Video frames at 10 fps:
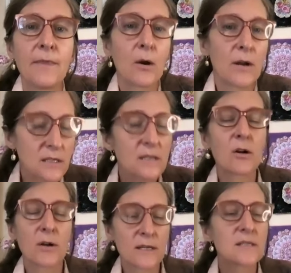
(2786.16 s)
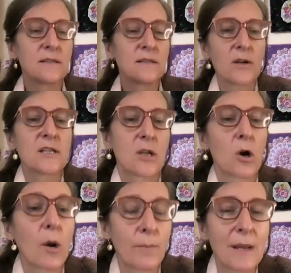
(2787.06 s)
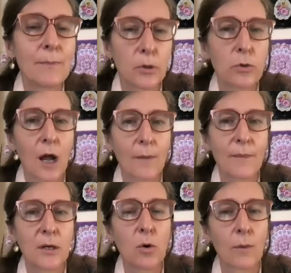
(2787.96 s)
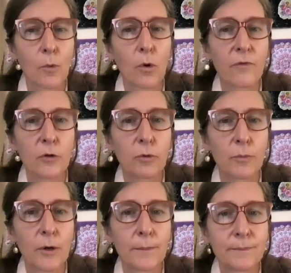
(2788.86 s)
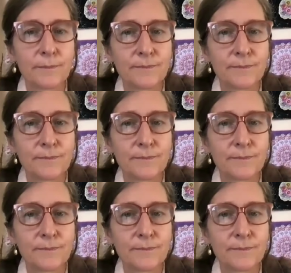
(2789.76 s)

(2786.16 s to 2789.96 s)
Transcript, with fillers: there is there is there is there are people who come in who are more vulnerable.